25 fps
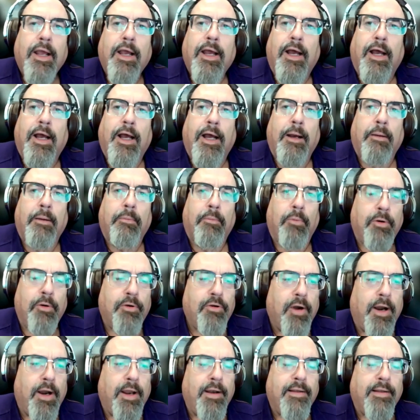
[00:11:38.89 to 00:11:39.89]
We're
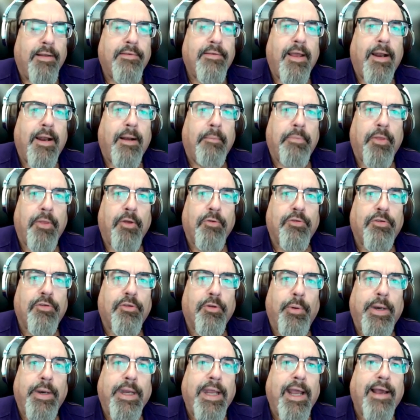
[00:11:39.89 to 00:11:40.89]
trying to set up those
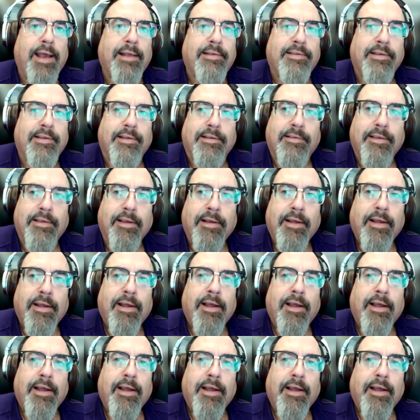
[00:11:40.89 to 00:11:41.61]
3 S's